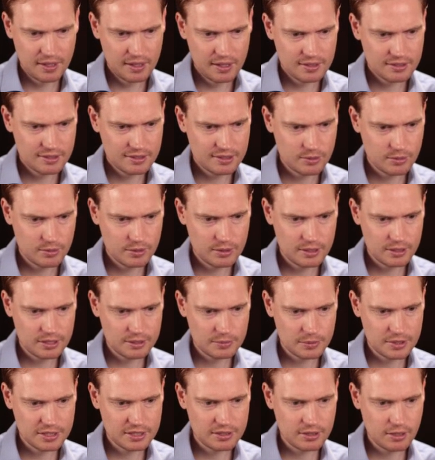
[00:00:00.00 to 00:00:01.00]
So
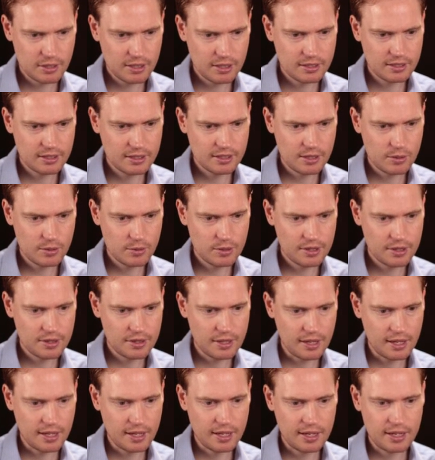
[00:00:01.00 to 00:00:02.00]
we're starting here with
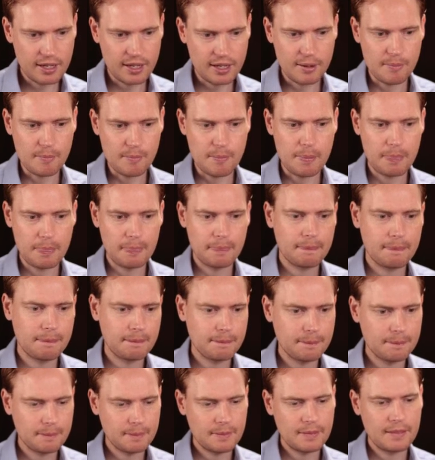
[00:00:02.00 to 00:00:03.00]
a
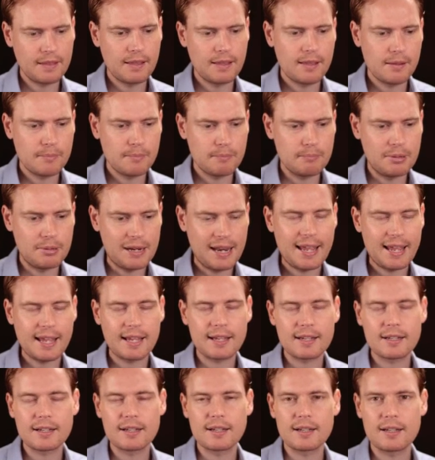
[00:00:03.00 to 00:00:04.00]

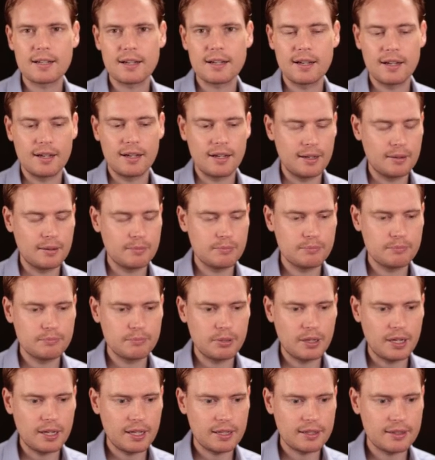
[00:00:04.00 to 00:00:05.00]
blank
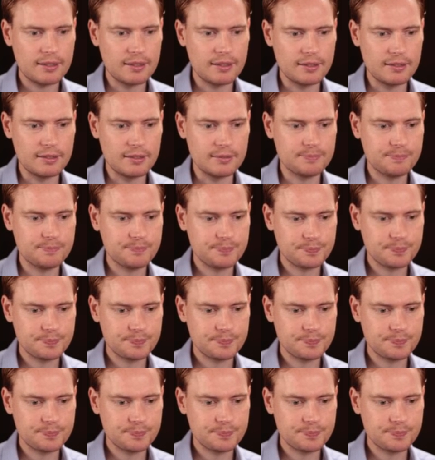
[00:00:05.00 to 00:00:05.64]
Python